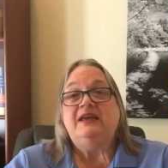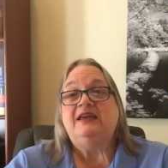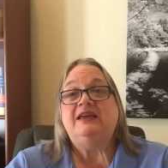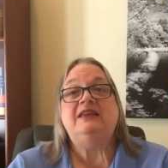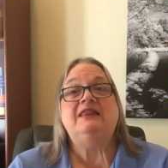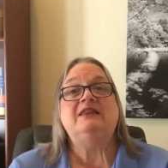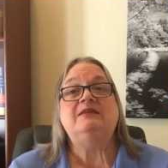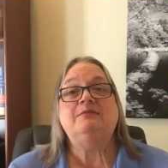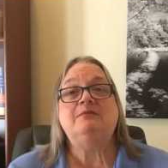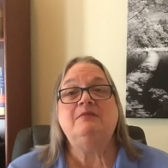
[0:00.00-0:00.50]

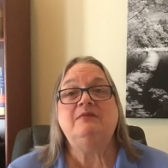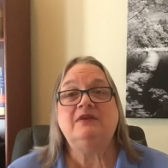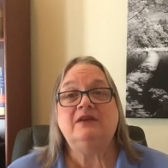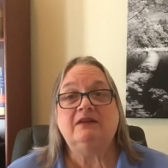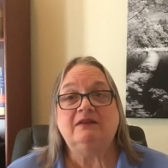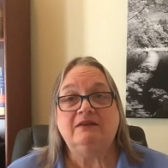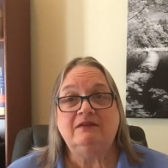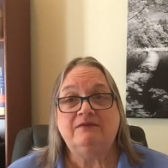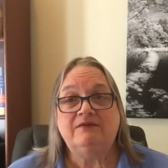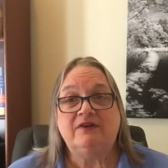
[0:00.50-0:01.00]
in the
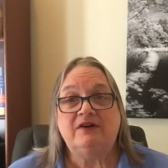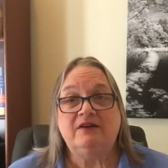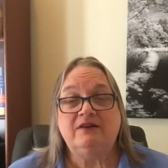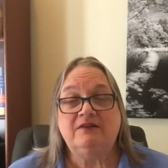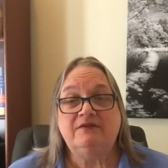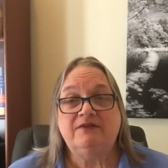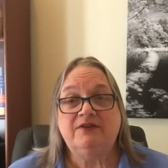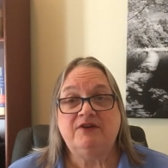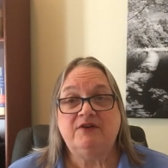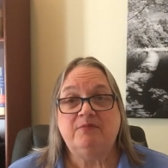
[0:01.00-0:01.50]
middle of all
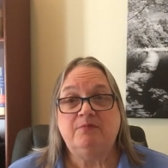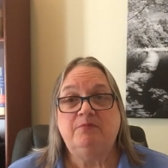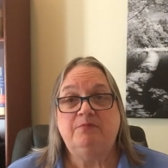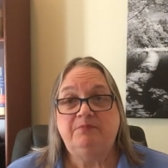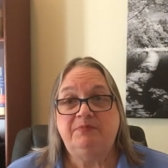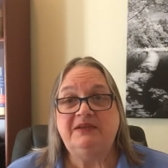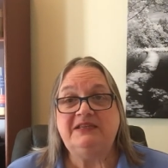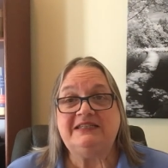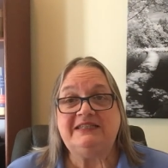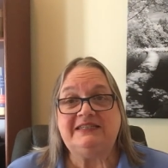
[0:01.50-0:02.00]
of their
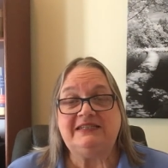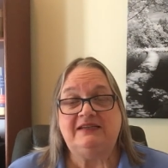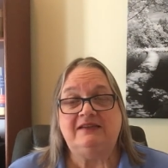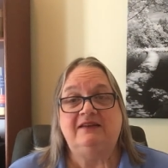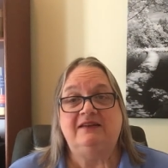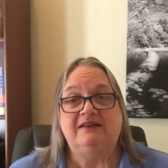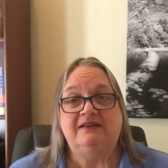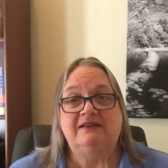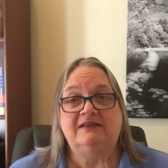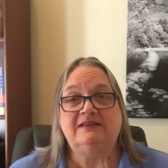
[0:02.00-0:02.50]

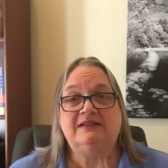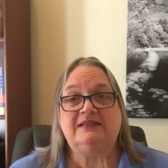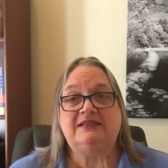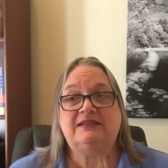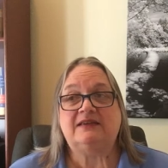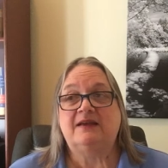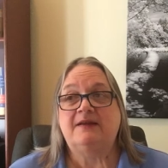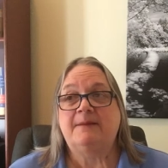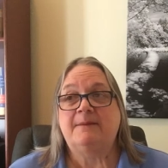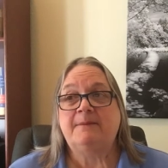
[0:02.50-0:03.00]

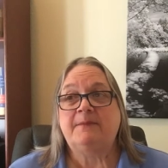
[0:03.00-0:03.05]
busyness,